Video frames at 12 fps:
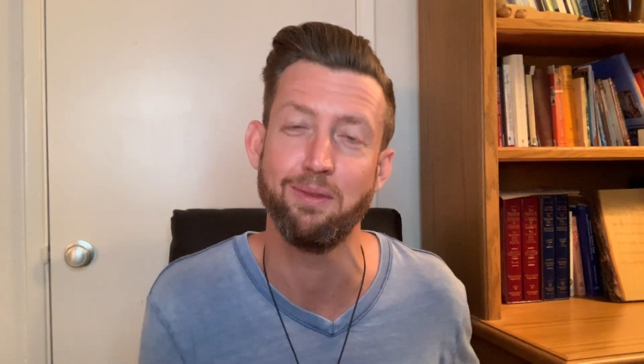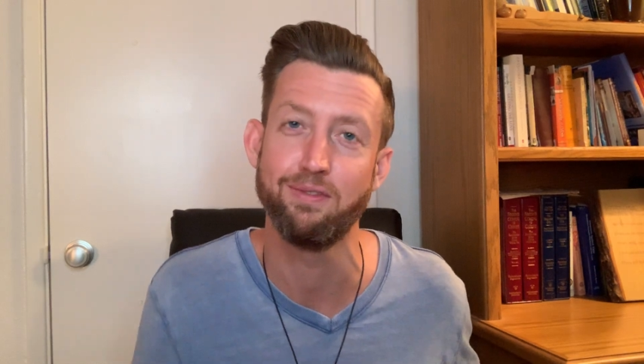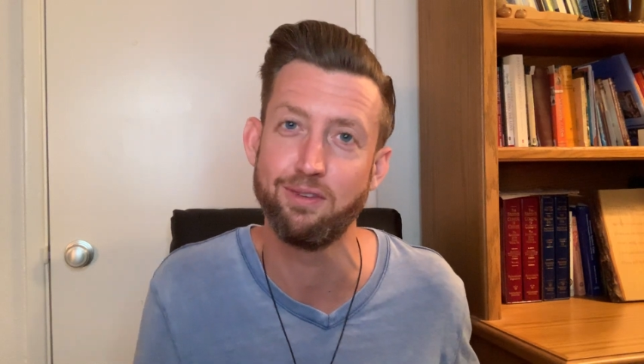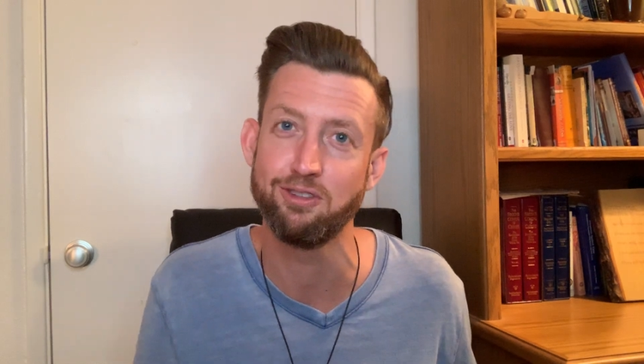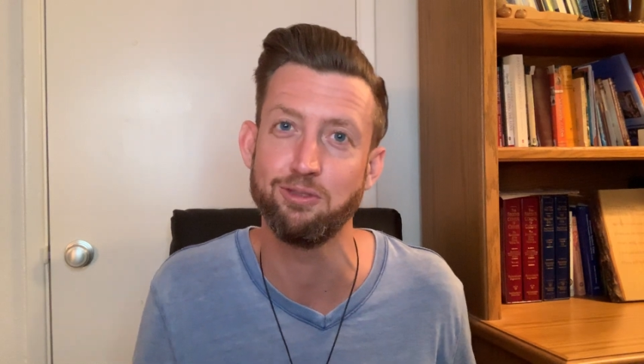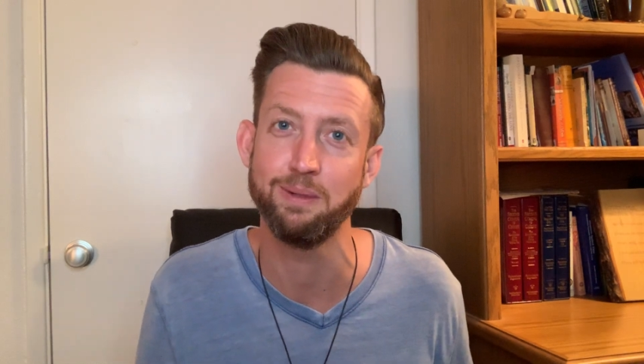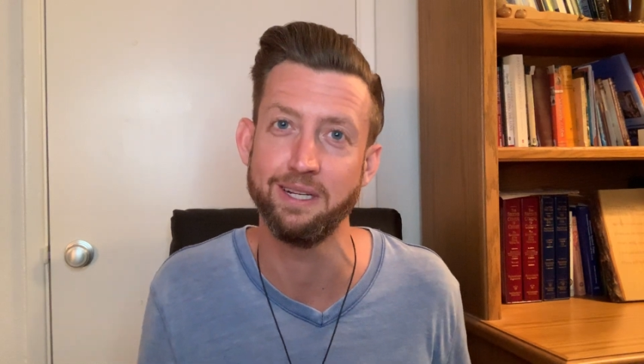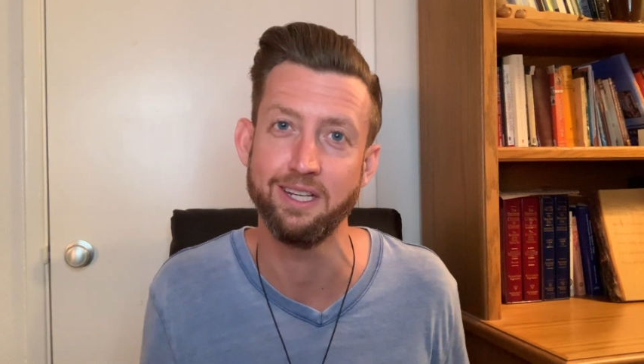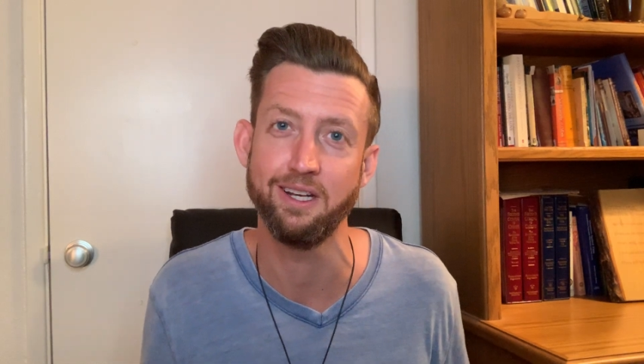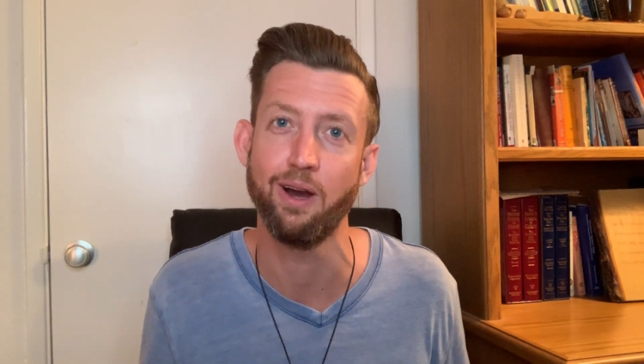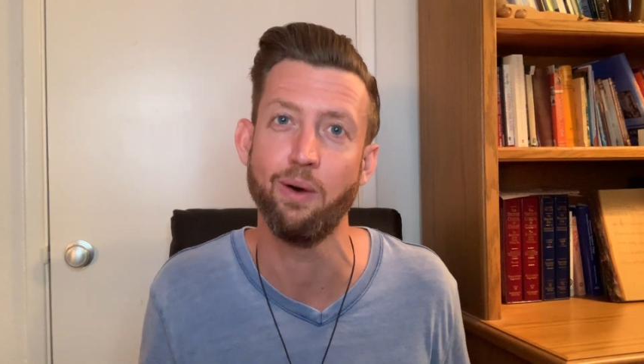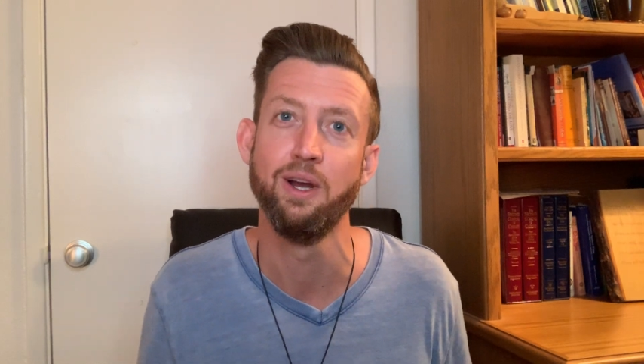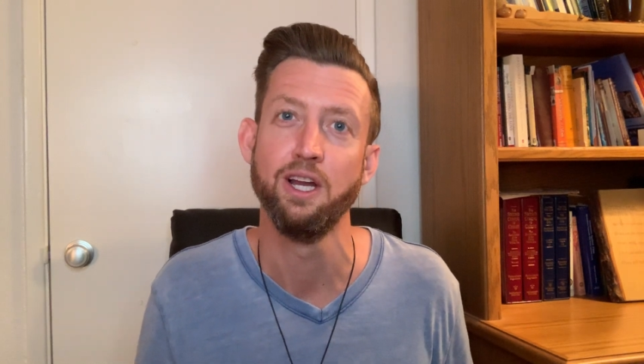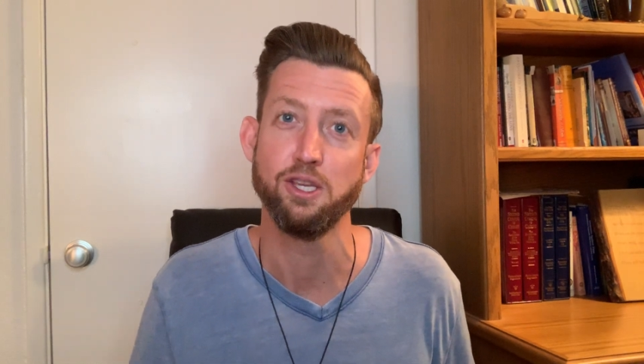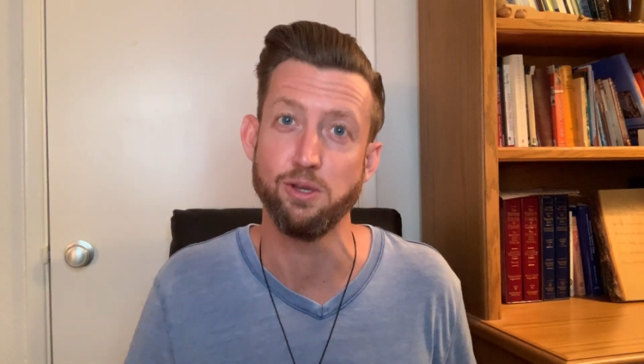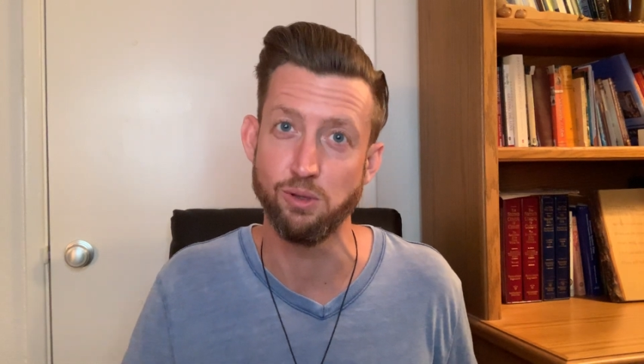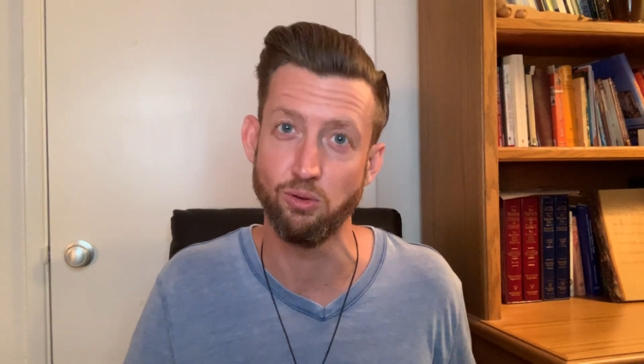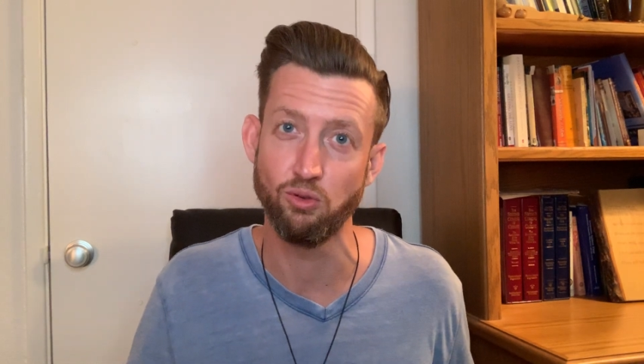The first being, you know,
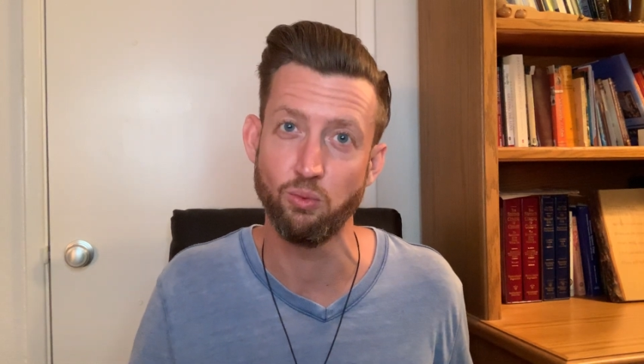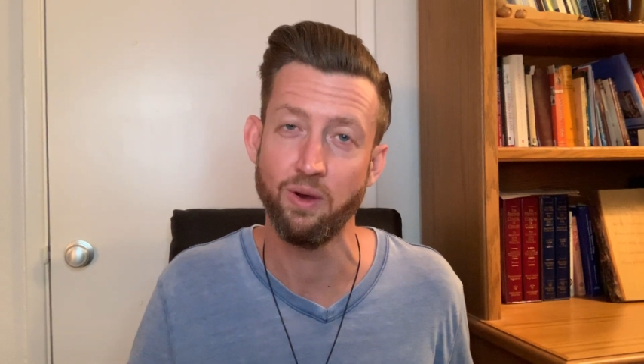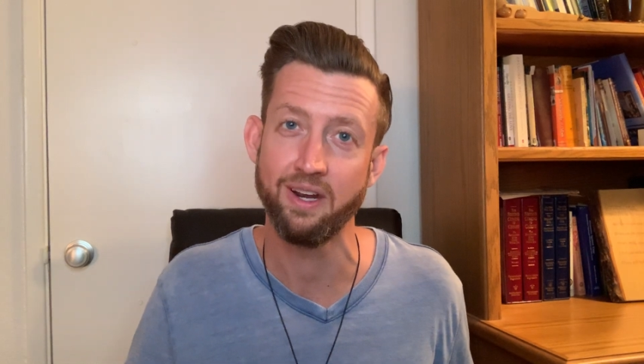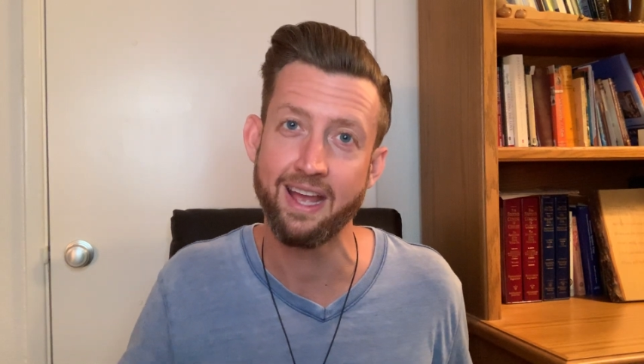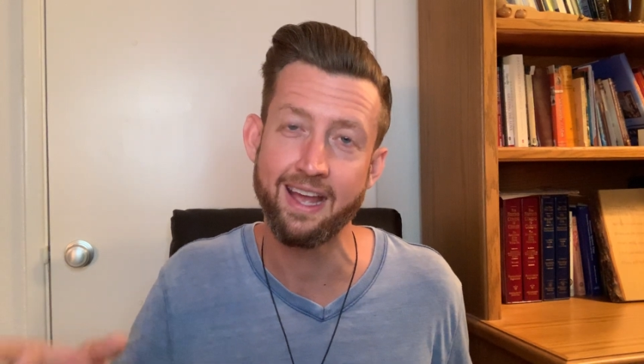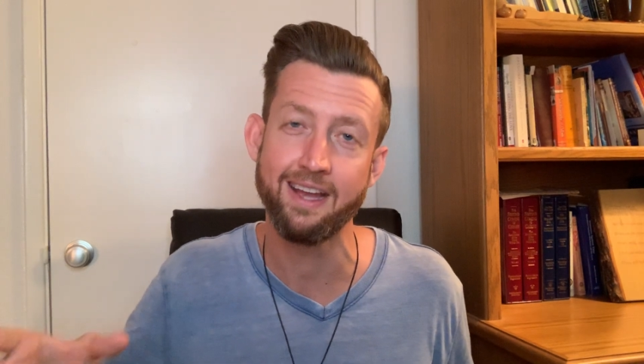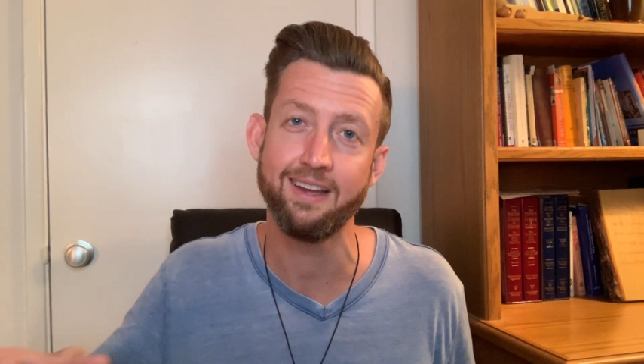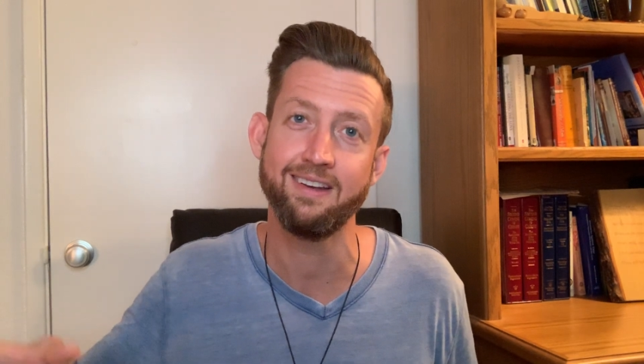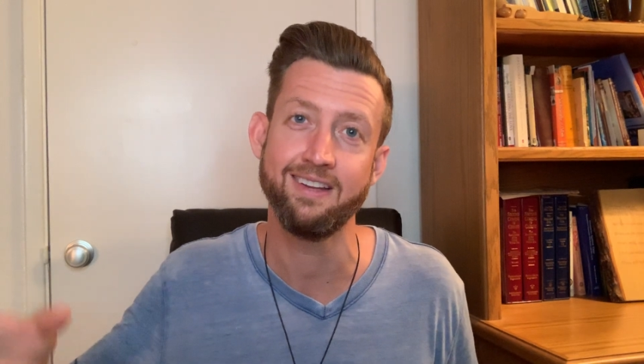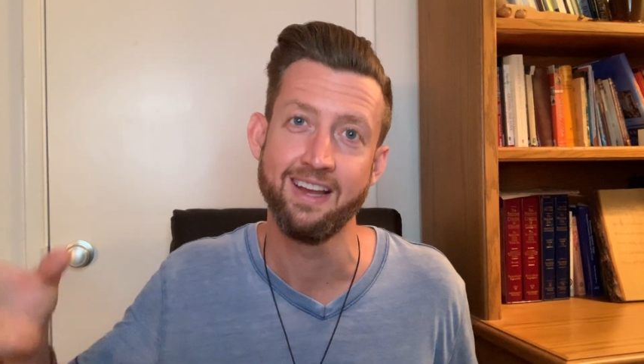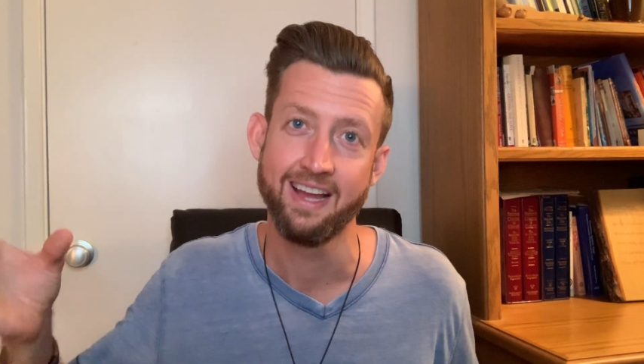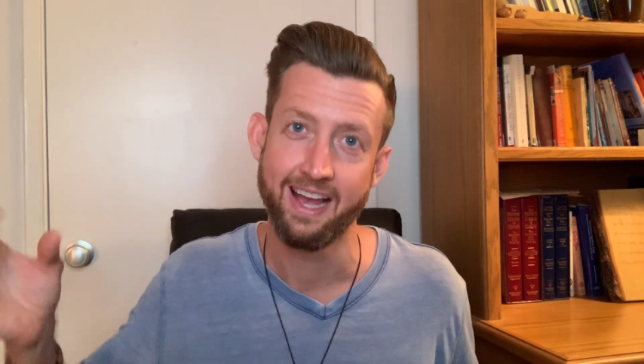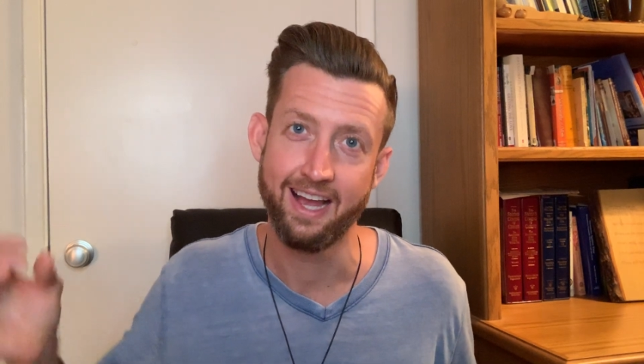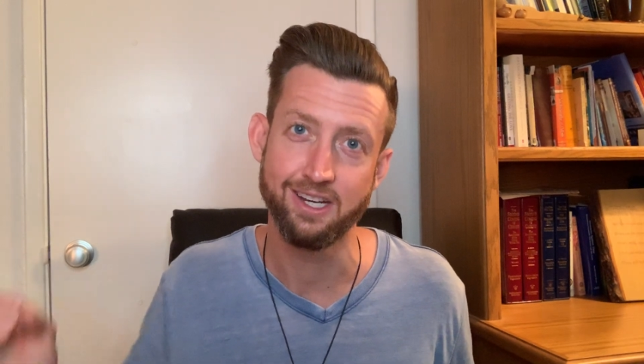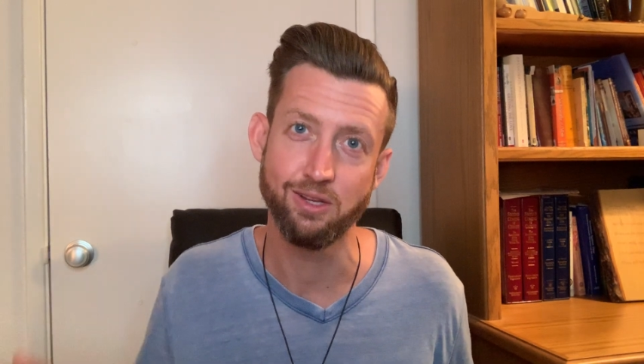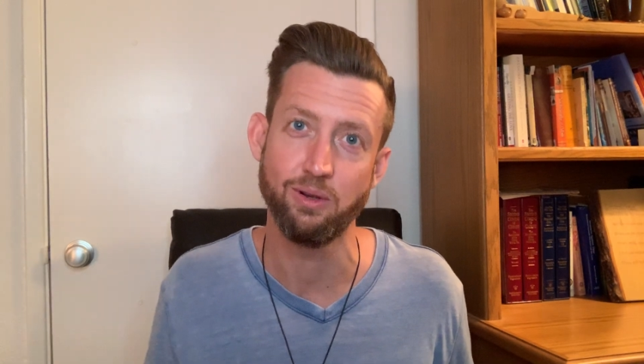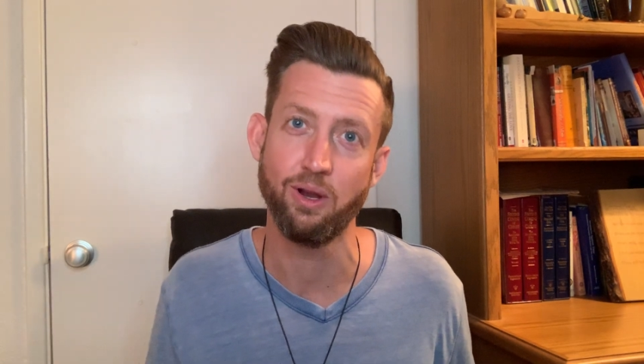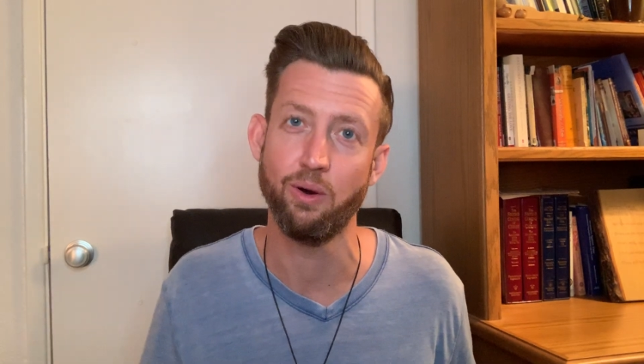you use one hand
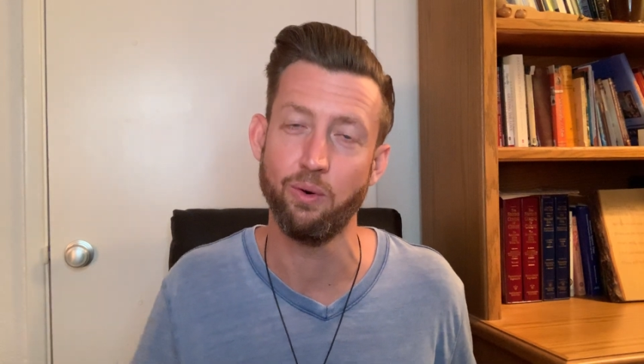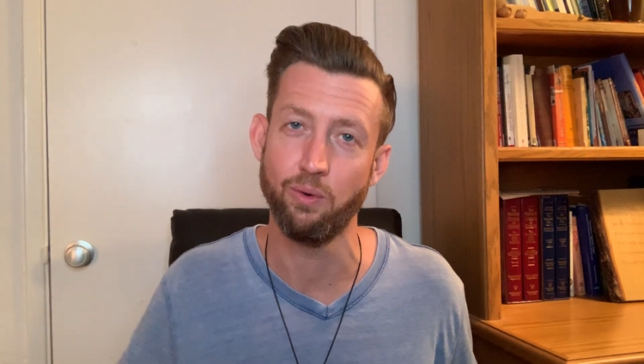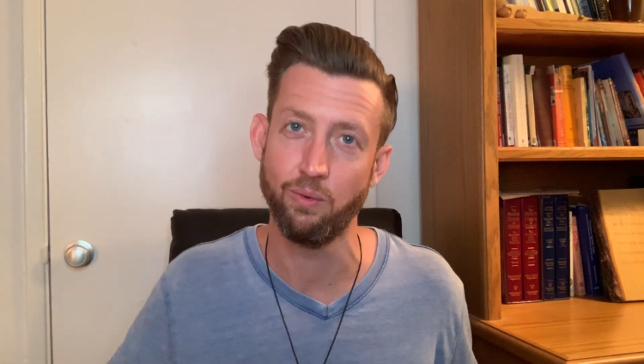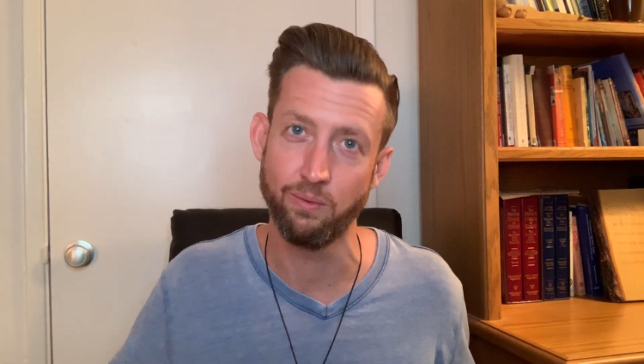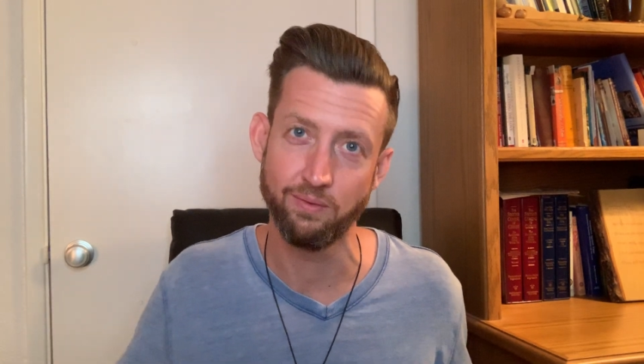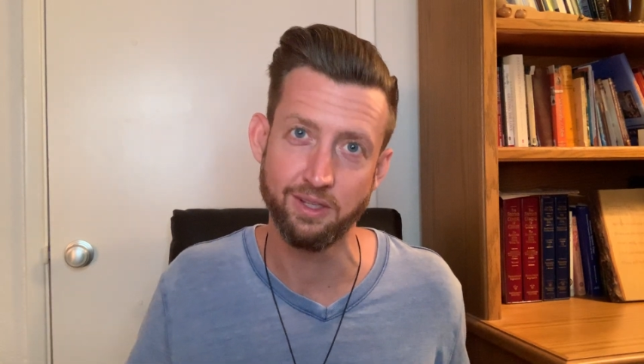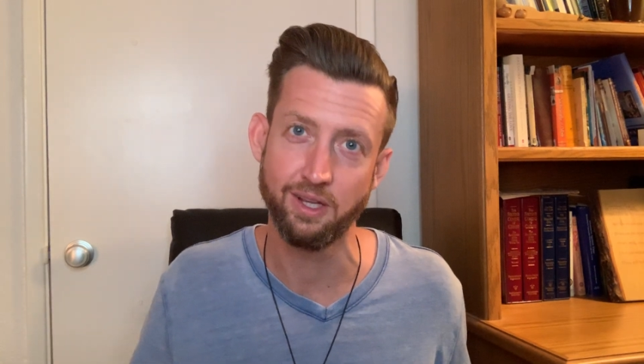and you go,